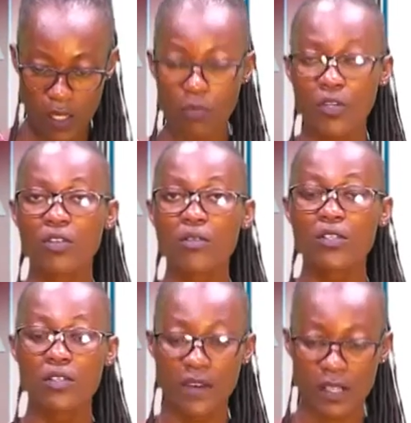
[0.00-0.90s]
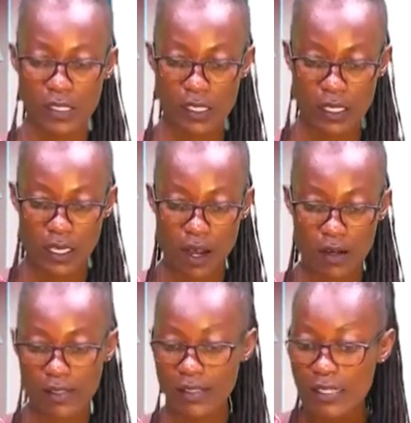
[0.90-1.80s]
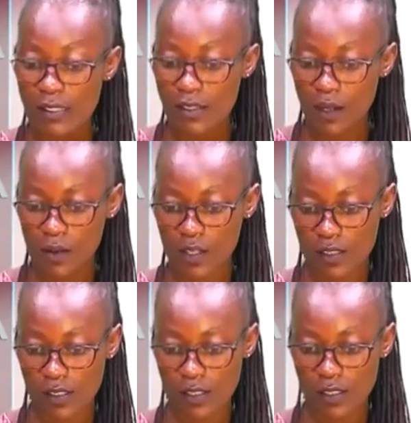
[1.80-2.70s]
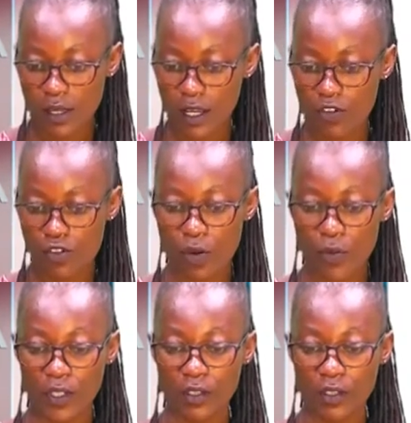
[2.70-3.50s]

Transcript: Now, Makerere University has this year registered a slight drop